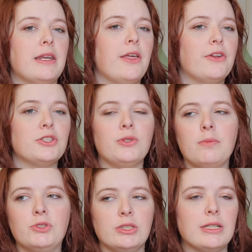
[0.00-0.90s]
another, so
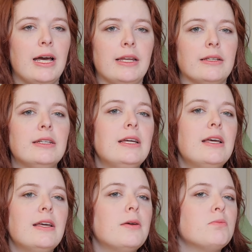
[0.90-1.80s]
I'm just kind of
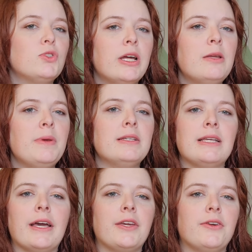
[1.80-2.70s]
trying to be as
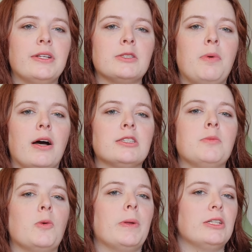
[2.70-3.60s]
accurate as
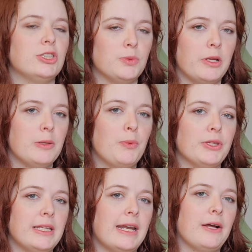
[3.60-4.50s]
possible, but I just want to
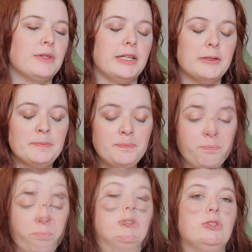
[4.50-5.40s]
put that out there.
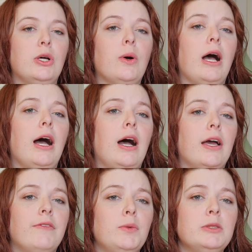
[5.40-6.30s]
So
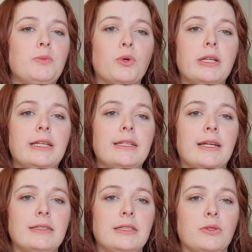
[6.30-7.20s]
Ivy was born in
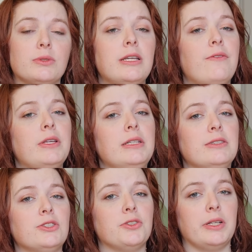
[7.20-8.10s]
1907
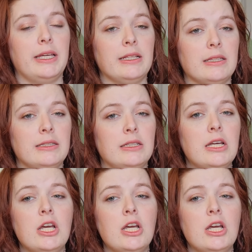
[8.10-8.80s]
in Surrey, England.